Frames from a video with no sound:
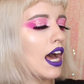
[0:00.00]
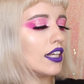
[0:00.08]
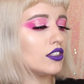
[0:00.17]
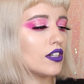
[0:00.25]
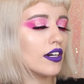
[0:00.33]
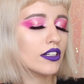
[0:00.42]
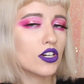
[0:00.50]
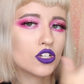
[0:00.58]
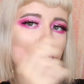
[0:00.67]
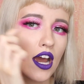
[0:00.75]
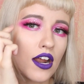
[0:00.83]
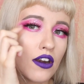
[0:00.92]
a darker
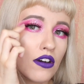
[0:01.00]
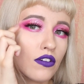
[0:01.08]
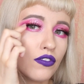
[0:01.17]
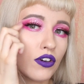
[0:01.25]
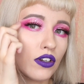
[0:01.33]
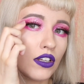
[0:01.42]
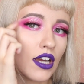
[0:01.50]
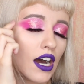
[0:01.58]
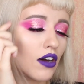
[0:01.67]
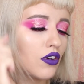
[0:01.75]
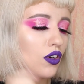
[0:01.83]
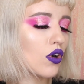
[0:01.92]
shadow for the
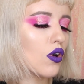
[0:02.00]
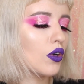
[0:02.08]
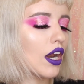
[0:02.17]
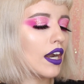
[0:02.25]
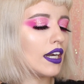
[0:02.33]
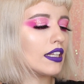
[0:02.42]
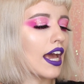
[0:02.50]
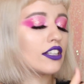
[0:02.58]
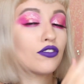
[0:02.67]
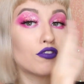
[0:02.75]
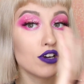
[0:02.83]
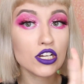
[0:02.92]
outer corner. It
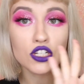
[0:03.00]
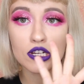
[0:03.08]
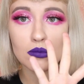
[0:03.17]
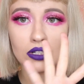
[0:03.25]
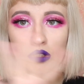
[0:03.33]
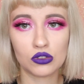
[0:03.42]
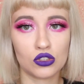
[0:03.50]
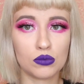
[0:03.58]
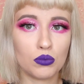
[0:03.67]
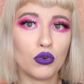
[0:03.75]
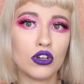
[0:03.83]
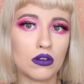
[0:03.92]
has 3 shimmers, which is
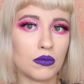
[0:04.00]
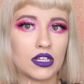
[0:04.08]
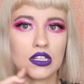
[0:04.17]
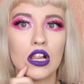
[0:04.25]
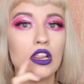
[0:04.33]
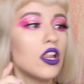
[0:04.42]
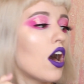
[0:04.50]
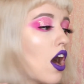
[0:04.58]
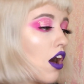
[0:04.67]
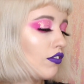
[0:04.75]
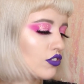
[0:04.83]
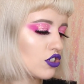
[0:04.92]
important because I
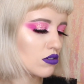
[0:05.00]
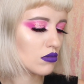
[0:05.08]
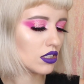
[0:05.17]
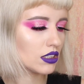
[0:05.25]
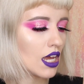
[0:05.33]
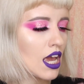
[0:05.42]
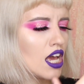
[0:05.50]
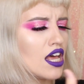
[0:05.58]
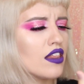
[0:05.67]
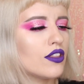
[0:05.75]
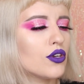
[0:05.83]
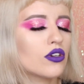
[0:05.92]
love shimmers.
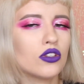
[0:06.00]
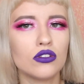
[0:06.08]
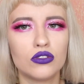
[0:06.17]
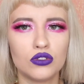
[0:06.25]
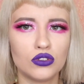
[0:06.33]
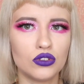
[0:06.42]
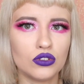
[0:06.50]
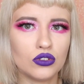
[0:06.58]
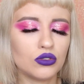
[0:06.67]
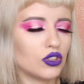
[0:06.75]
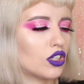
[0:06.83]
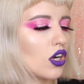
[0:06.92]
You can
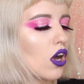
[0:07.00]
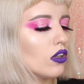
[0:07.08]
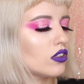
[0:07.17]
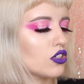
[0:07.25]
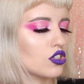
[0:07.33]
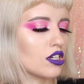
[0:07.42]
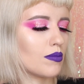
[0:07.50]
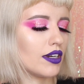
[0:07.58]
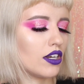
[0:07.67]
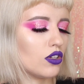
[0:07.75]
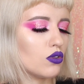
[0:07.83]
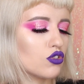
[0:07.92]
do the golden shimmer,
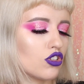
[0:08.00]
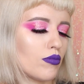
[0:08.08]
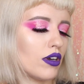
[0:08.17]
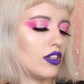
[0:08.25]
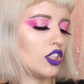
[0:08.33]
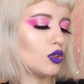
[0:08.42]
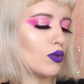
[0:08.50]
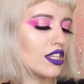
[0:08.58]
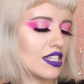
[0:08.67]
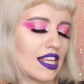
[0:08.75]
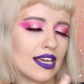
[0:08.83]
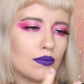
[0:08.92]
the nude shimmer. This one
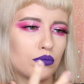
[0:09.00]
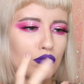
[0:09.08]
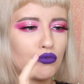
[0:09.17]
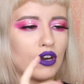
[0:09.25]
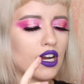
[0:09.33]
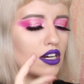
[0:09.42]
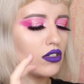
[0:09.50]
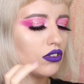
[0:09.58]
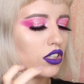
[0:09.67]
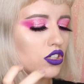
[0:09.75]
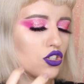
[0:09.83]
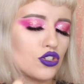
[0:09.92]
is
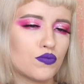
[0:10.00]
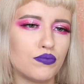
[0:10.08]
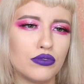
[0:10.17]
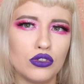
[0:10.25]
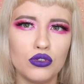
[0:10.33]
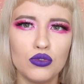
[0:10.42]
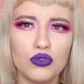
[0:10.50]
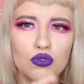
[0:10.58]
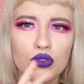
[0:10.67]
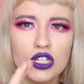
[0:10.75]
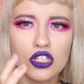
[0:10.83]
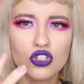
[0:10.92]
brownish,
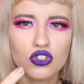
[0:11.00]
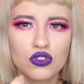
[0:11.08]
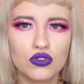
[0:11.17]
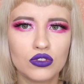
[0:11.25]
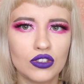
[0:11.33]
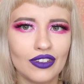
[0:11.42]
bluish,